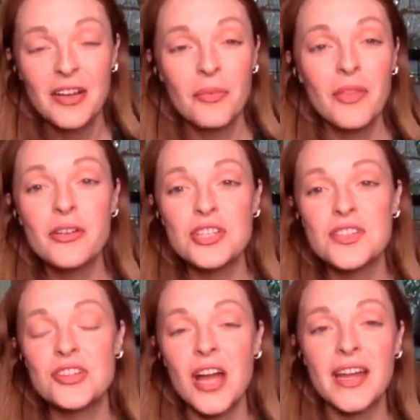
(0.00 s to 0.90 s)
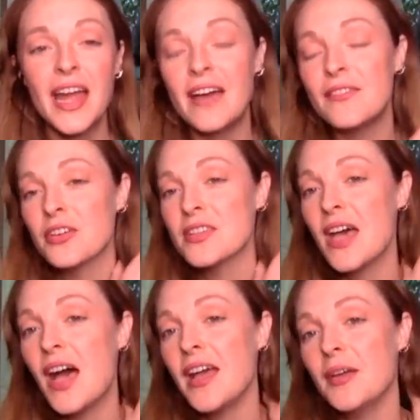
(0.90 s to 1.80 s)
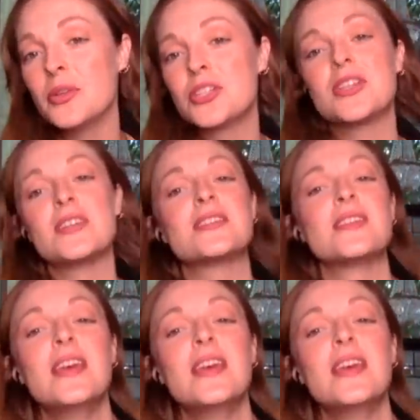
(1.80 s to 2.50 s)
when they're just trying to have a good time, which is,